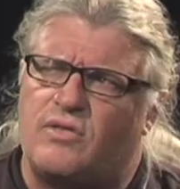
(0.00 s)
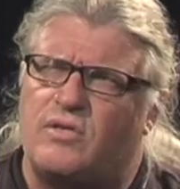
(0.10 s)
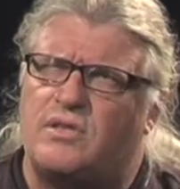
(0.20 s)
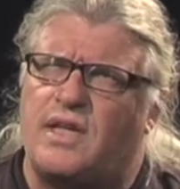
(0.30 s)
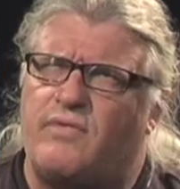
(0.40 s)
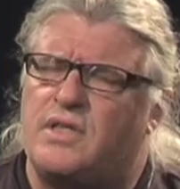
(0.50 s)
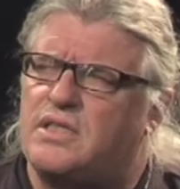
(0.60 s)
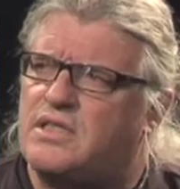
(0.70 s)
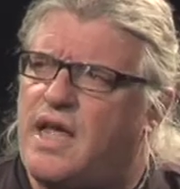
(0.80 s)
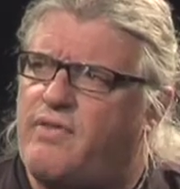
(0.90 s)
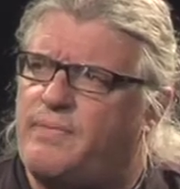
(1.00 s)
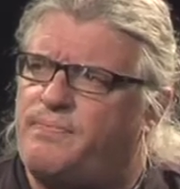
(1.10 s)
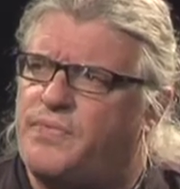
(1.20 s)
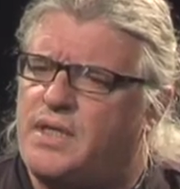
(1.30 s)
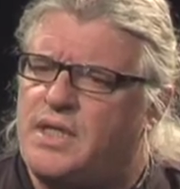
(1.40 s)
or 77
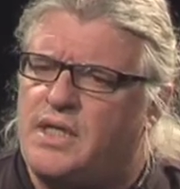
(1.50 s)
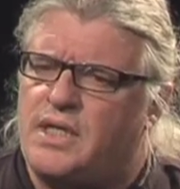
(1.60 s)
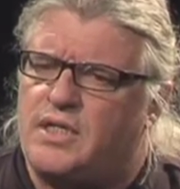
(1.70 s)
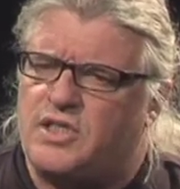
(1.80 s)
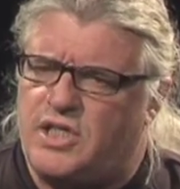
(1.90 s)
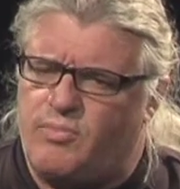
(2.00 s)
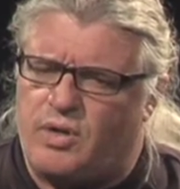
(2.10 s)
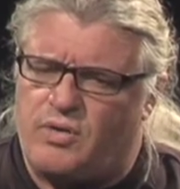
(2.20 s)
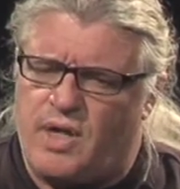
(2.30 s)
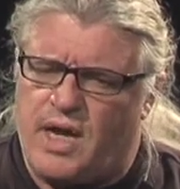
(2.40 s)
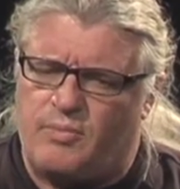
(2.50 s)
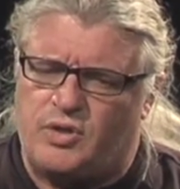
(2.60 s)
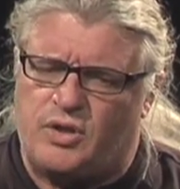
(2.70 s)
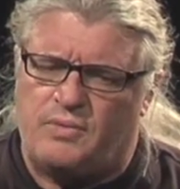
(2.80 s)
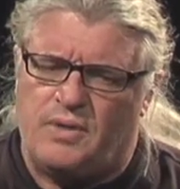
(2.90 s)
in Seabrook, New
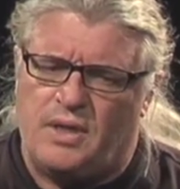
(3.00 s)
Hampshire.